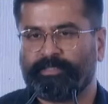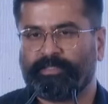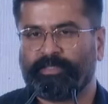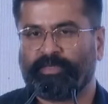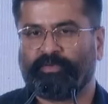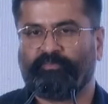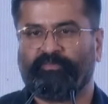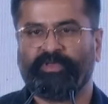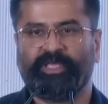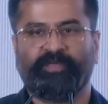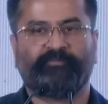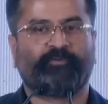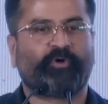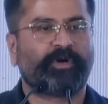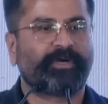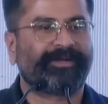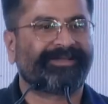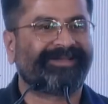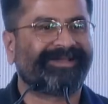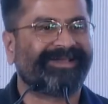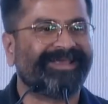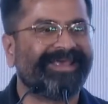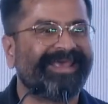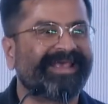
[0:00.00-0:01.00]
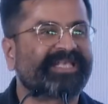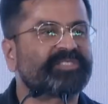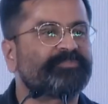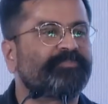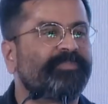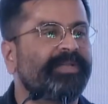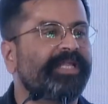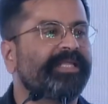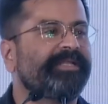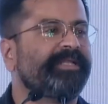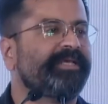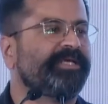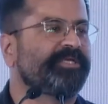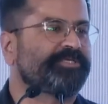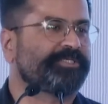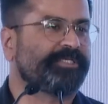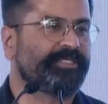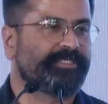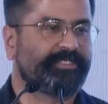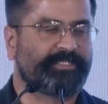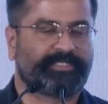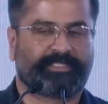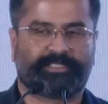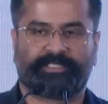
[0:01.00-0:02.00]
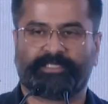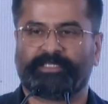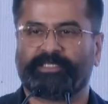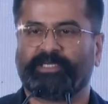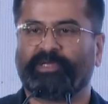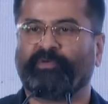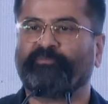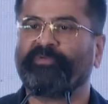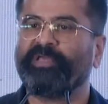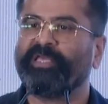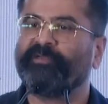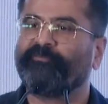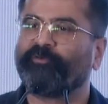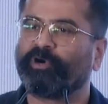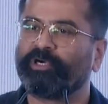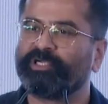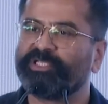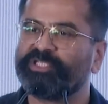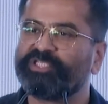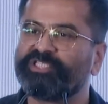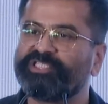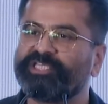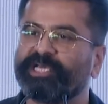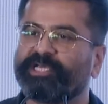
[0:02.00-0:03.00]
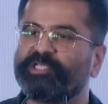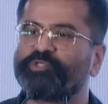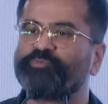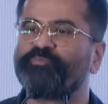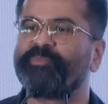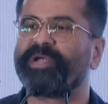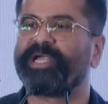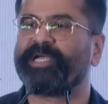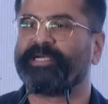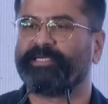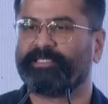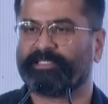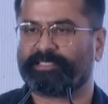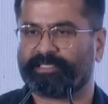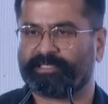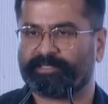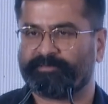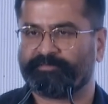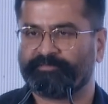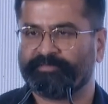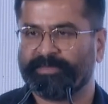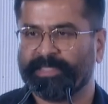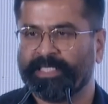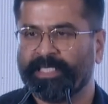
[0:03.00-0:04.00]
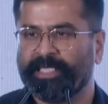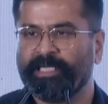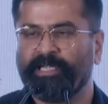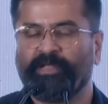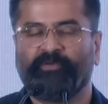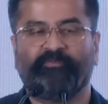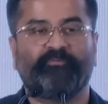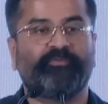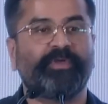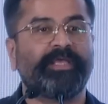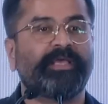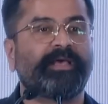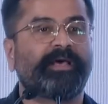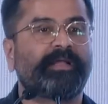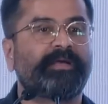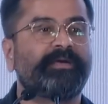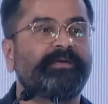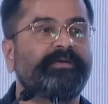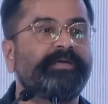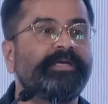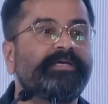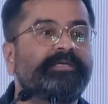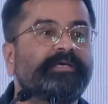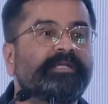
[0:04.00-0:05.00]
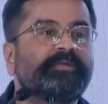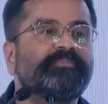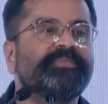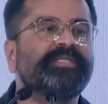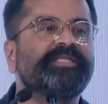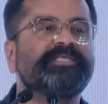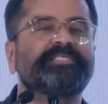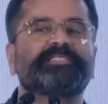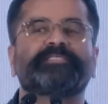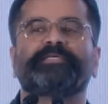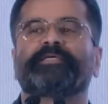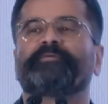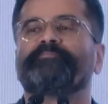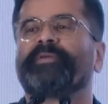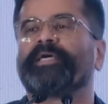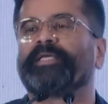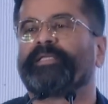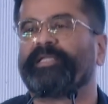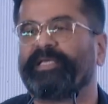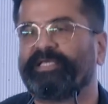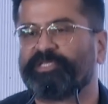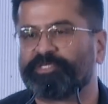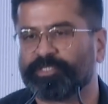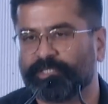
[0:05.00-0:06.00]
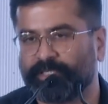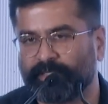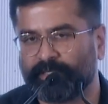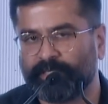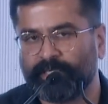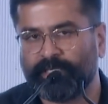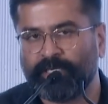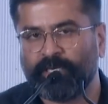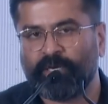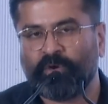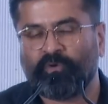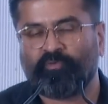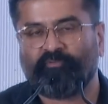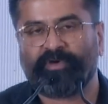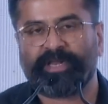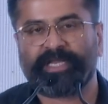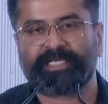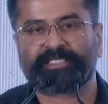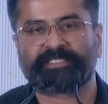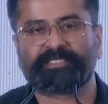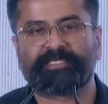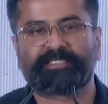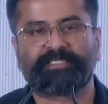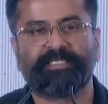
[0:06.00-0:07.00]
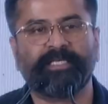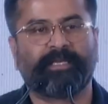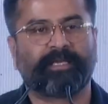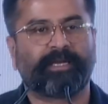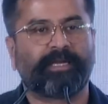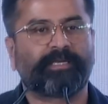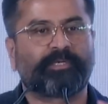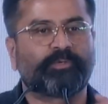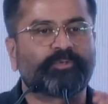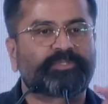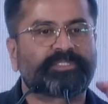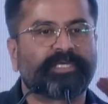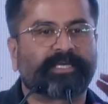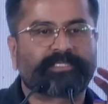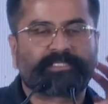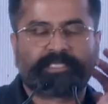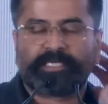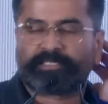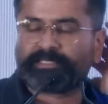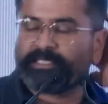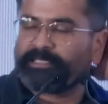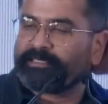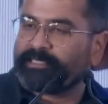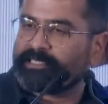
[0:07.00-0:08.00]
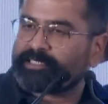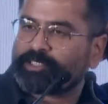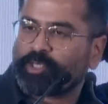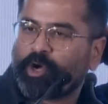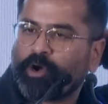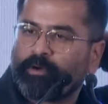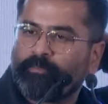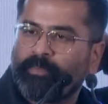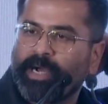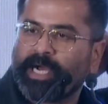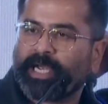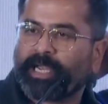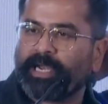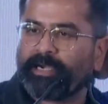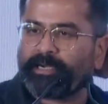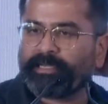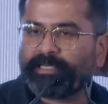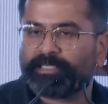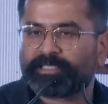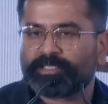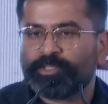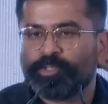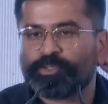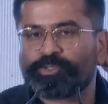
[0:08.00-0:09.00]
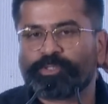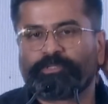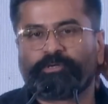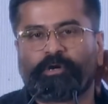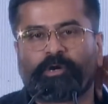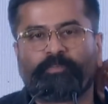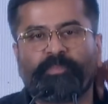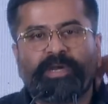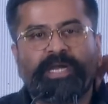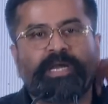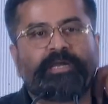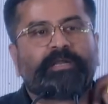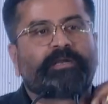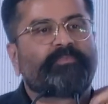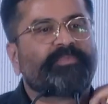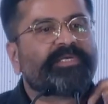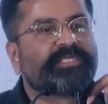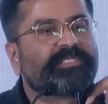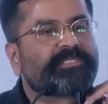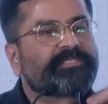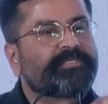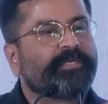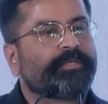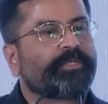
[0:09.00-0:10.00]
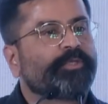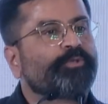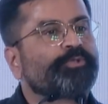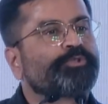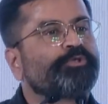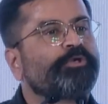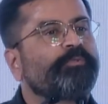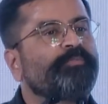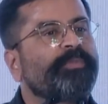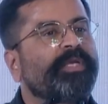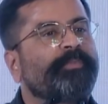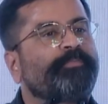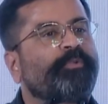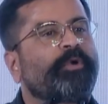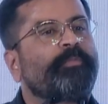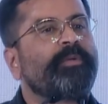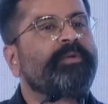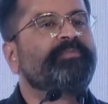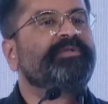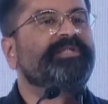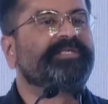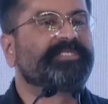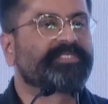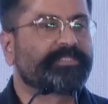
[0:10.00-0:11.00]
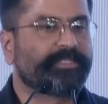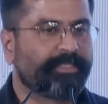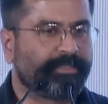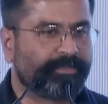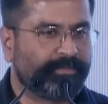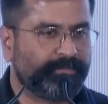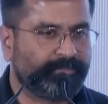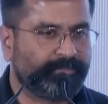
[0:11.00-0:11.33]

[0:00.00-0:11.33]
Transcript: we want explanations, we want judgments. We are deterministic by nature. Whereas the secret to success in the stock market is you should not be deterministic, you should be probabilistic.